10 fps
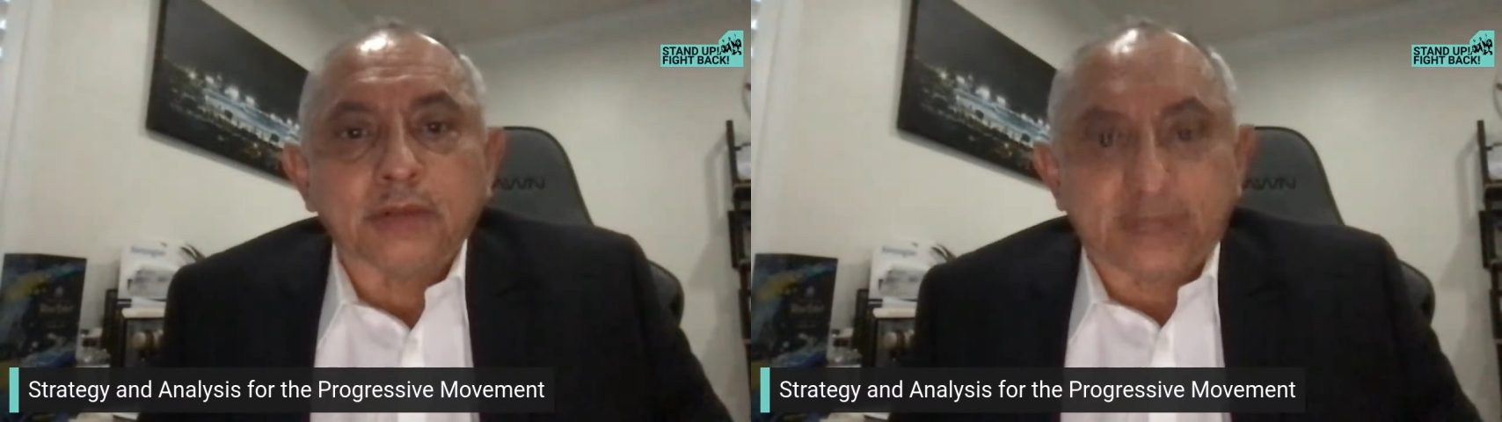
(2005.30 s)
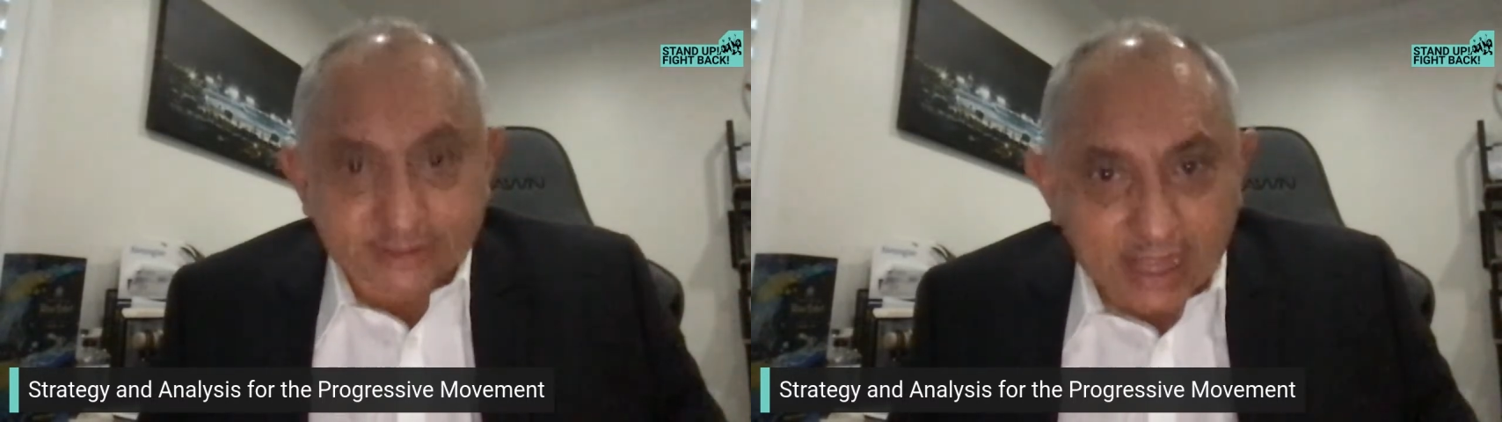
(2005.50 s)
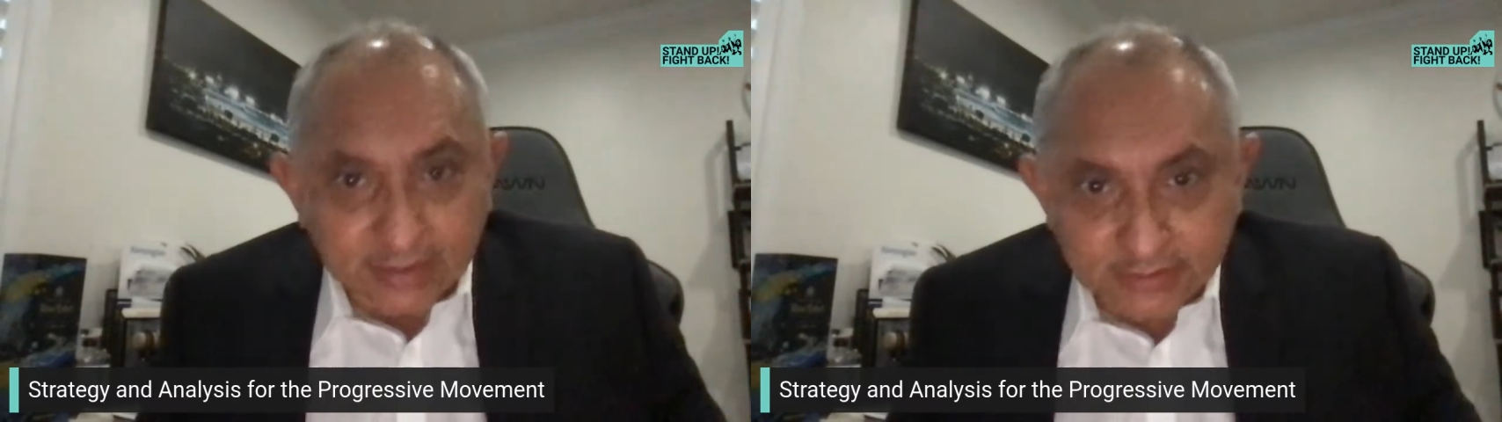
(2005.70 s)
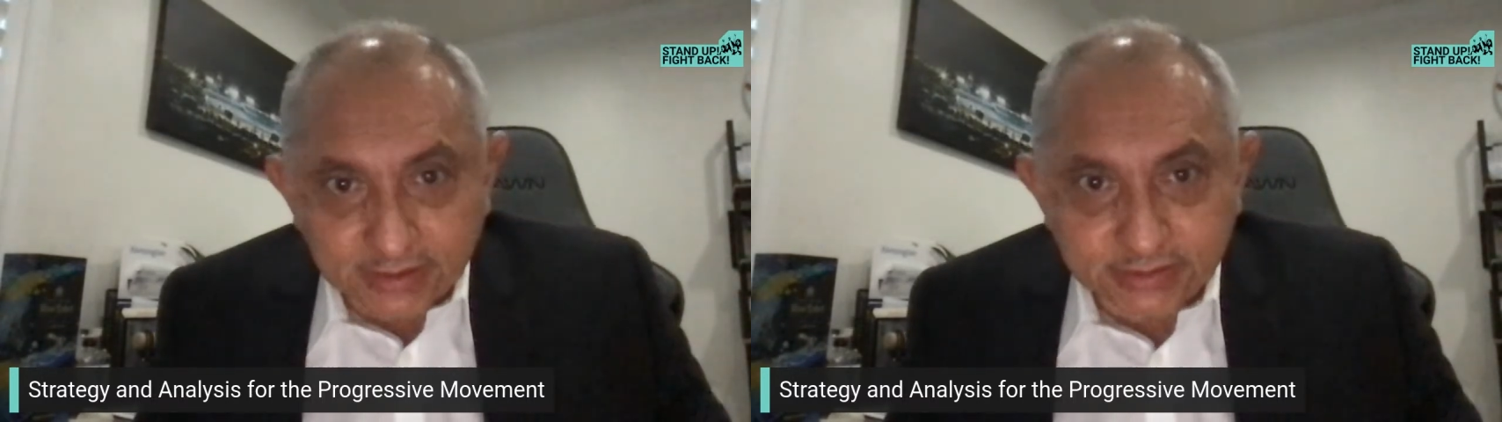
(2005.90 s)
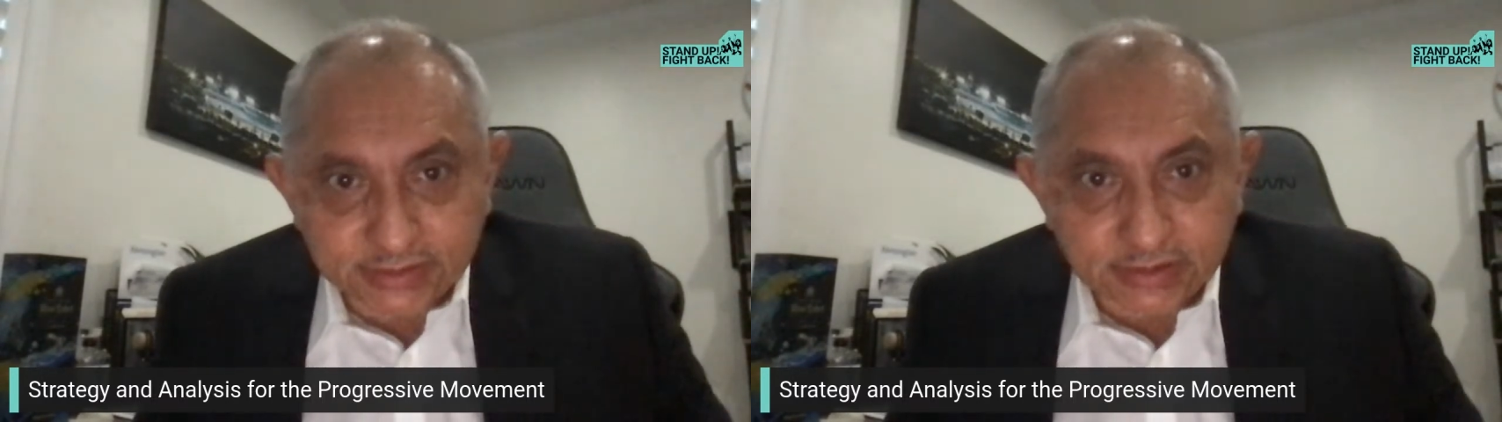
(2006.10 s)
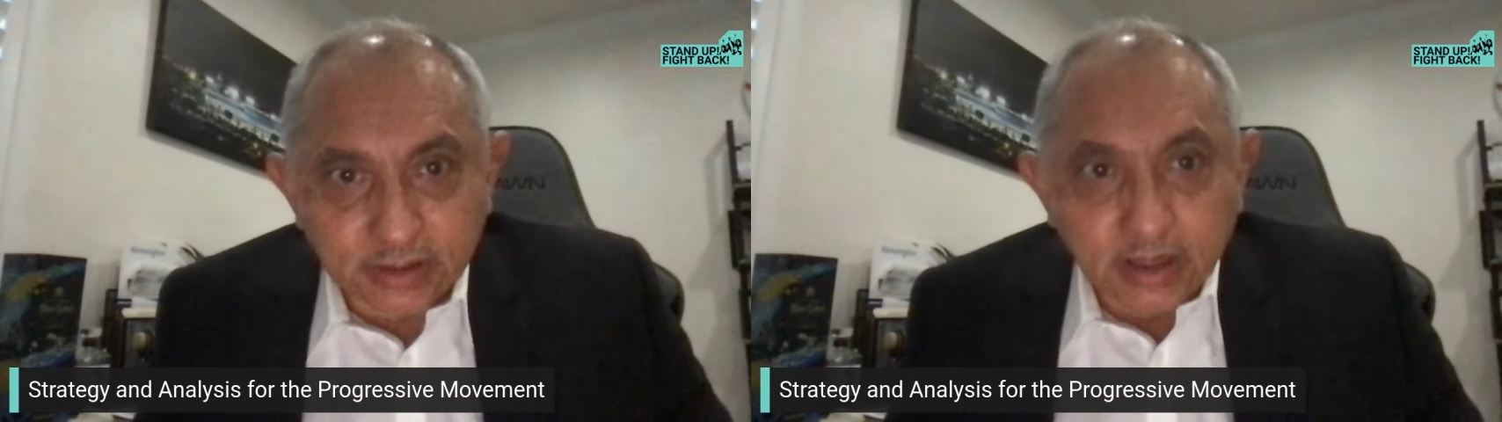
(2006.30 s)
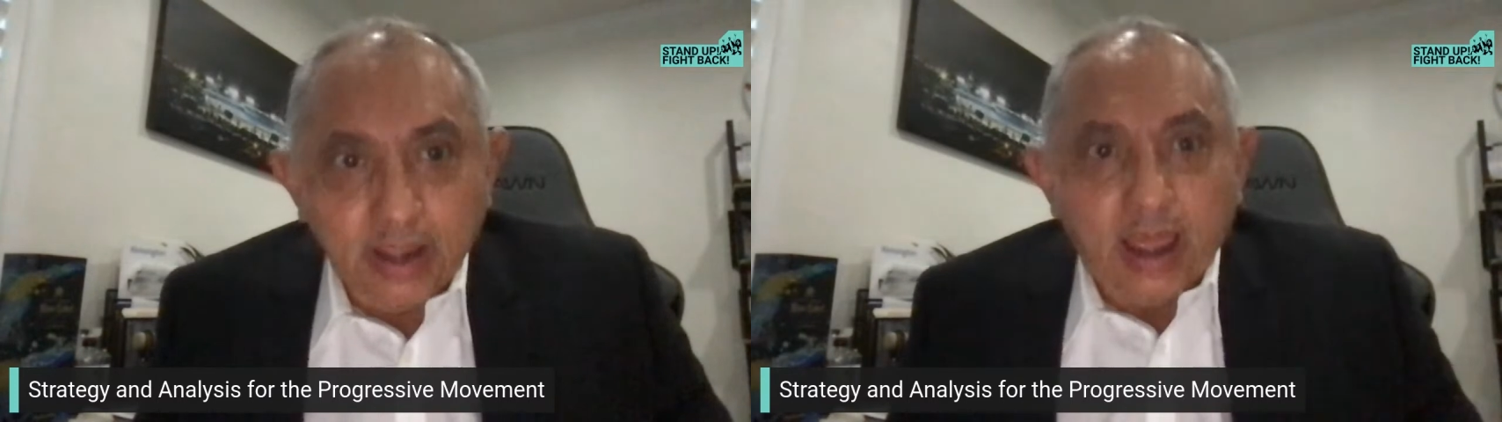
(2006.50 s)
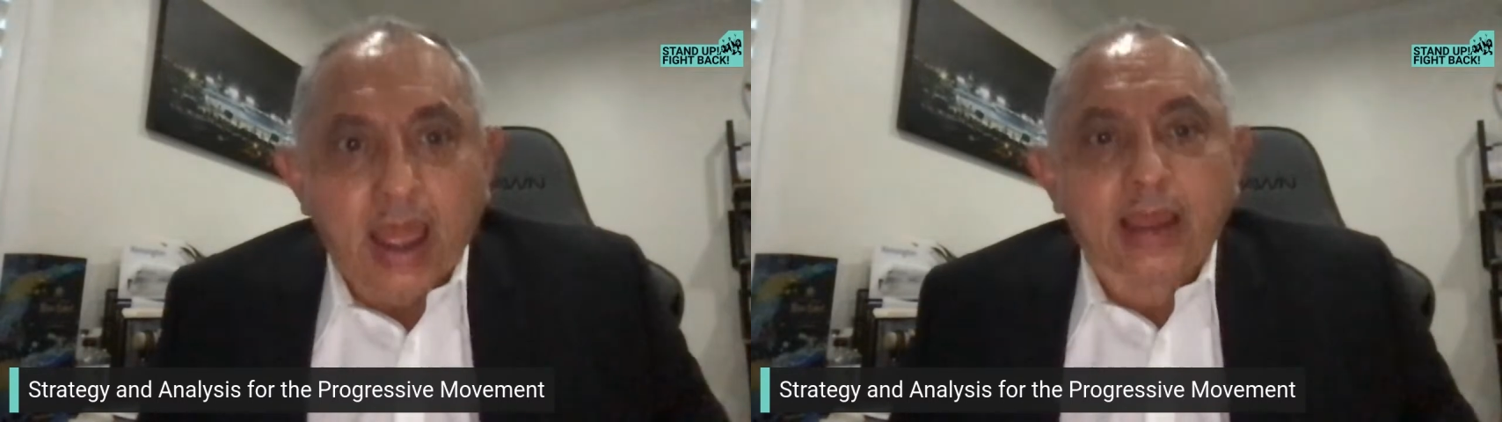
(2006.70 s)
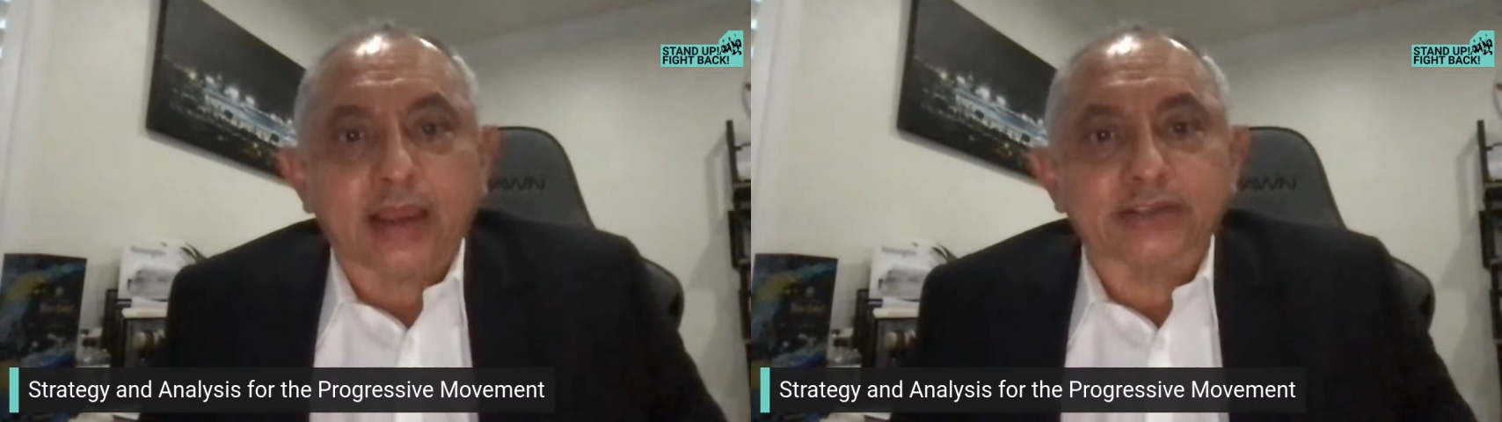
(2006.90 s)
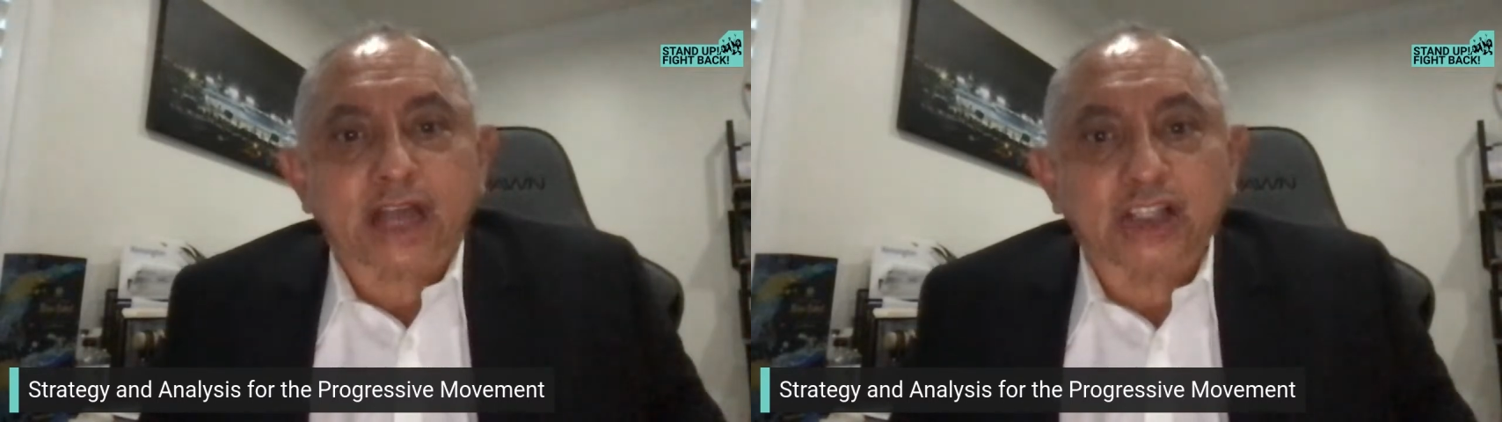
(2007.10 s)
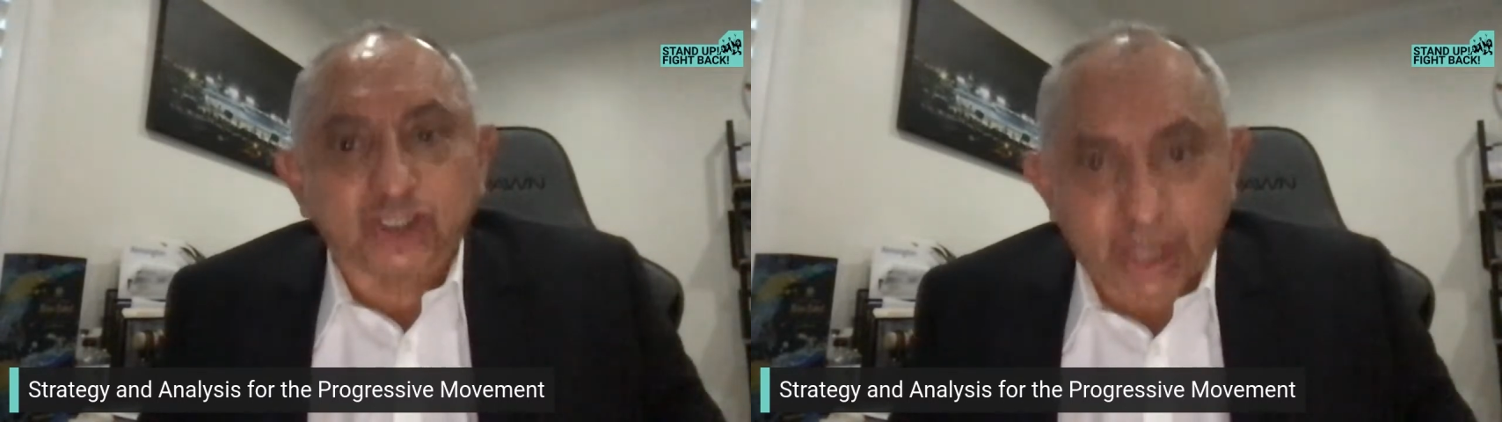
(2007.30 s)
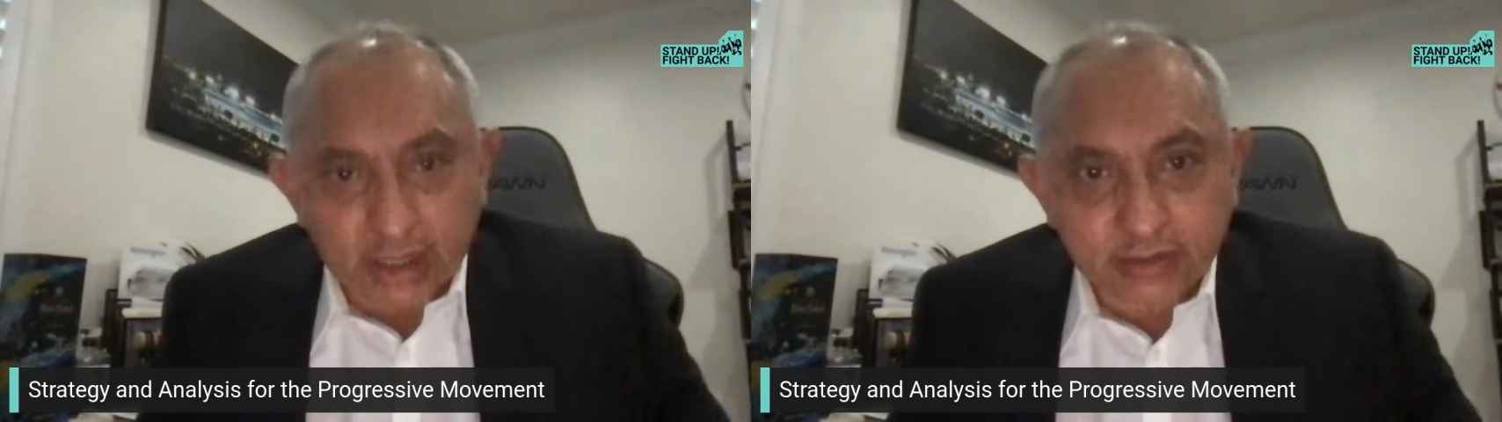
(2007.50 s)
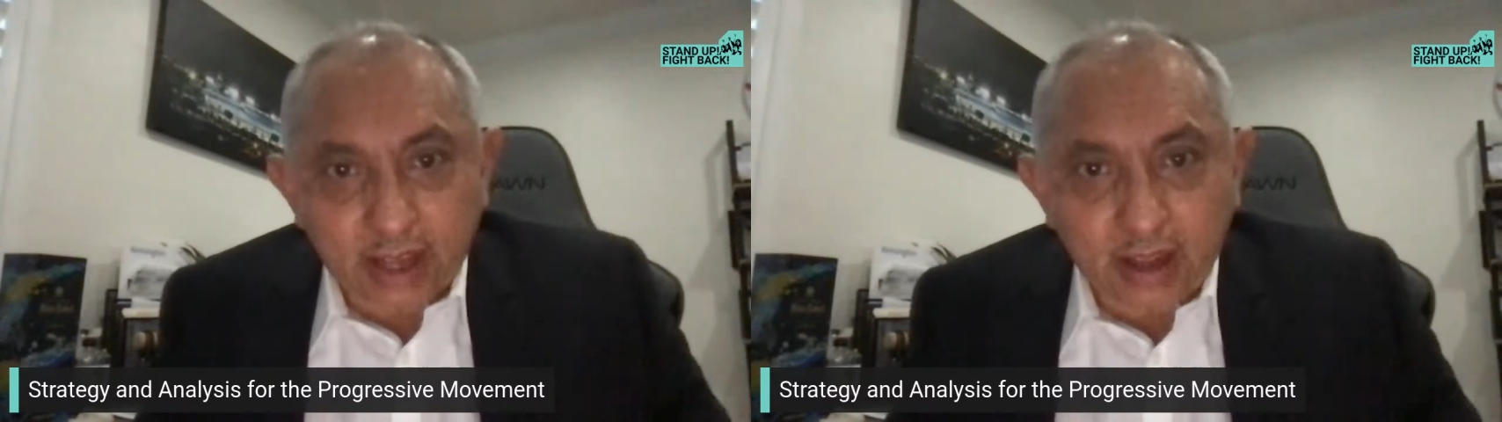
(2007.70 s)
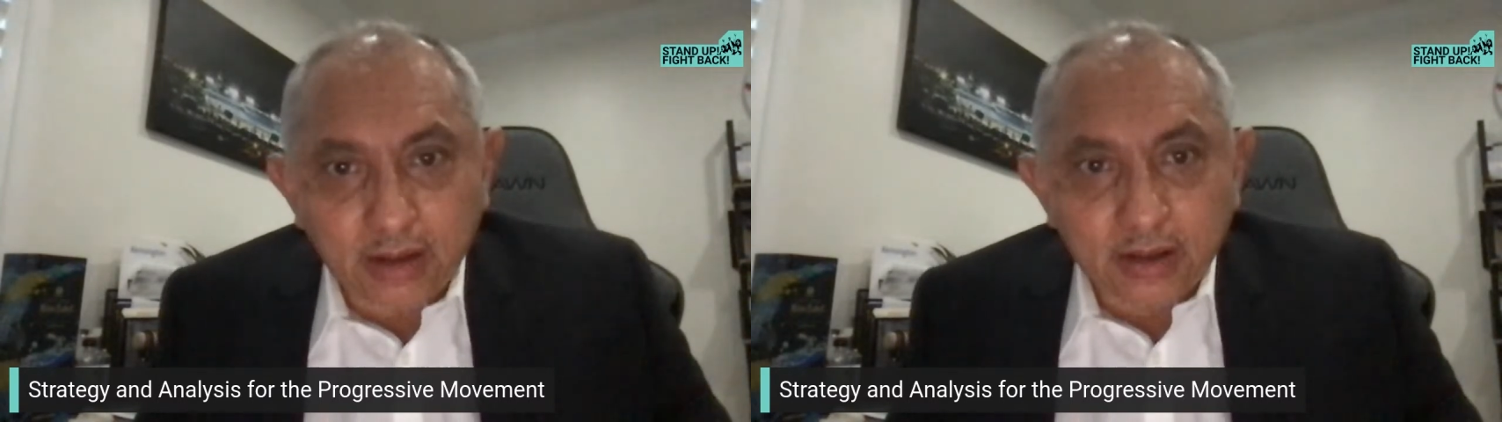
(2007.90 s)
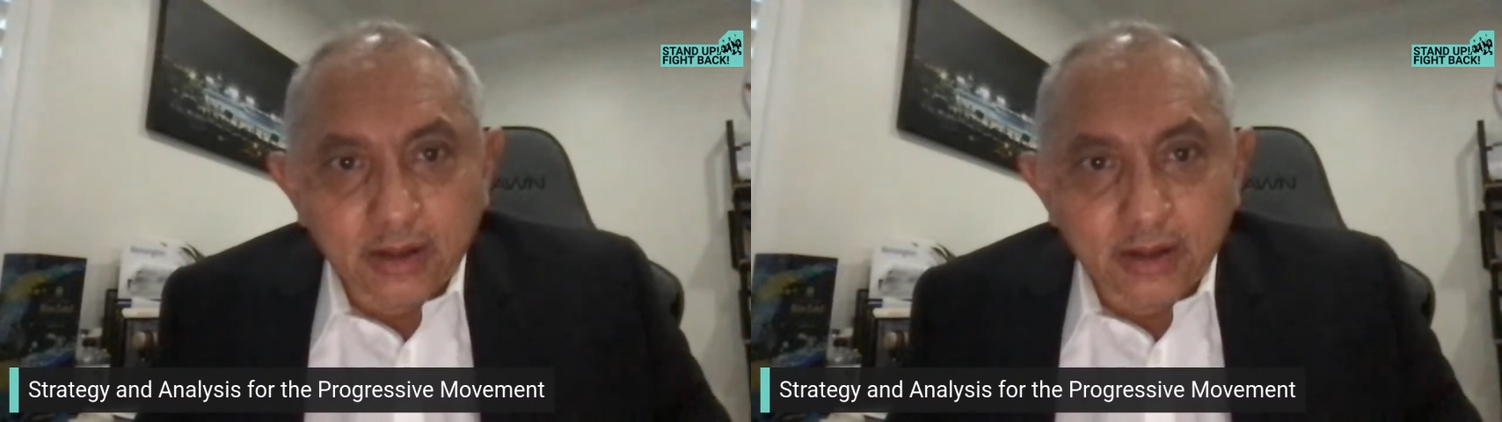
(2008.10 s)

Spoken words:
DeSantis and his agenda.